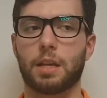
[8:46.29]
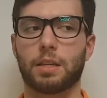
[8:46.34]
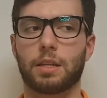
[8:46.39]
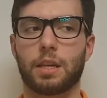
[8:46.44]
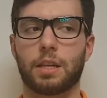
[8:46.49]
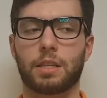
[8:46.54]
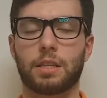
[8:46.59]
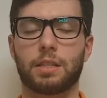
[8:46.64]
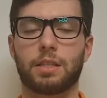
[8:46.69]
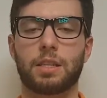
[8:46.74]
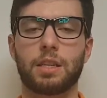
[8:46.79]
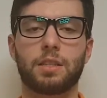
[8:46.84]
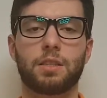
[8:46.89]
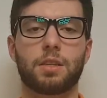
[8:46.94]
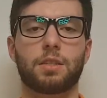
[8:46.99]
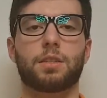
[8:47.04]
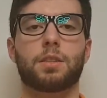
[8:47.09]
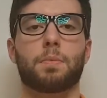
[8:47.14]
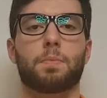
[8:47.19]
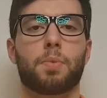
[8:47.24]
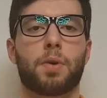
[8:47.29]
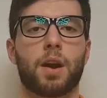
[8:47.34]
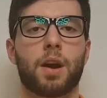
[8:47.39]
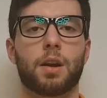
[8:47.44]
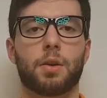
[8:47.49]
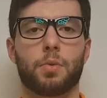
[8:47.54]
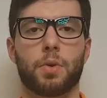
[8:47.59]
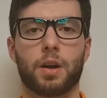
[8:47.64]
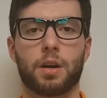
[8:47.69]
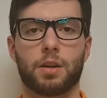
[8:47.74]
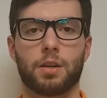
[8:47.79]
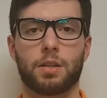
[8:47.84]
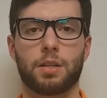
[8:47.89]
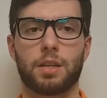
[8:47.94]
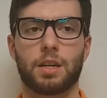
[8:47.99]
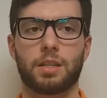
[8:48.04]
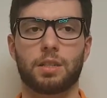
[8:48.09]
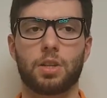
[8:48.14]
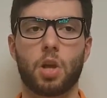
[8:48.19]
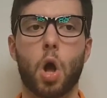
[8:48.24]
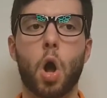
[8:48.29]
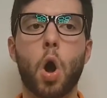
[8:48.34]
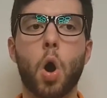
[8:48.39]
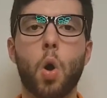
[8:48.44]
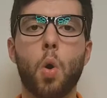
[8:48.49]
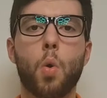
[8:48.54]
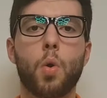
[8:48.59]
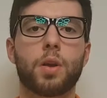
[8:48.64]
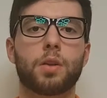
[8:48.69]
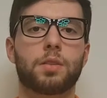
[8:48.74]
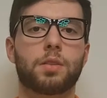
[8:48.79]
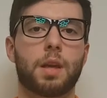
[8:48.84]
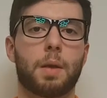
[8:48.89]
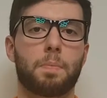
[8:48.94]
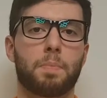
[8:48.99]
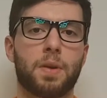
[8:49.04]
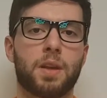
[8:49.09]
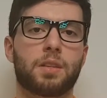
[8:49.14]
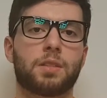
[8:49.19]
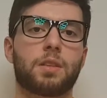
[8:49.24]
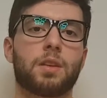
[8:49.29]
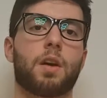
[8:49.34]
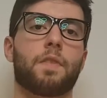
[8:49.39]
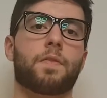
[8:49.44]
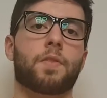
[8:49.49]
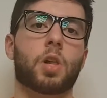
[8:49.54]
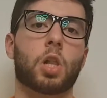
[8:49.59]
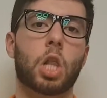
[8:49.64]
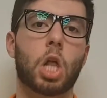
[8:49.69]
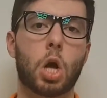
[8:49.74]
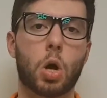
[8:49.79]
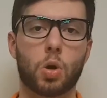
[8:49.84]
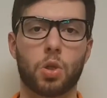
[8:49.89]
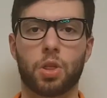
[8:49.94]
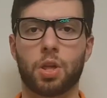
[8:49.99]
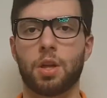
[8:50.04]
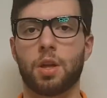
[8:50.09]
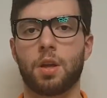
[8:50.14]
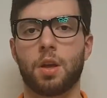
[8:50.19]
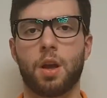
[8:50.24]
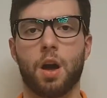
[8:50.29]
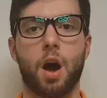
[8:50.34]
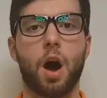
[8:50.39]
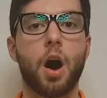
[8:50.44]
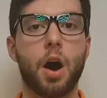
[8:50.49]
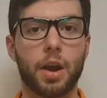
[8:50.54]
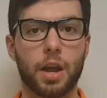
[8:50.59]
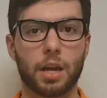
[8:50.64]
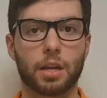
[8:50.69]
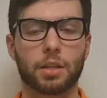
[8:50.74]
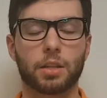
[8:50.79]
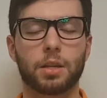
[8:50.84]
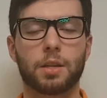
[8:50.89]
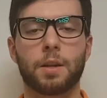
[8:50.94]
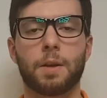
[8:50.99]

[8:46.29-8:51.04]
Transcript: and since it's a part where there's always a piece of cloth on it,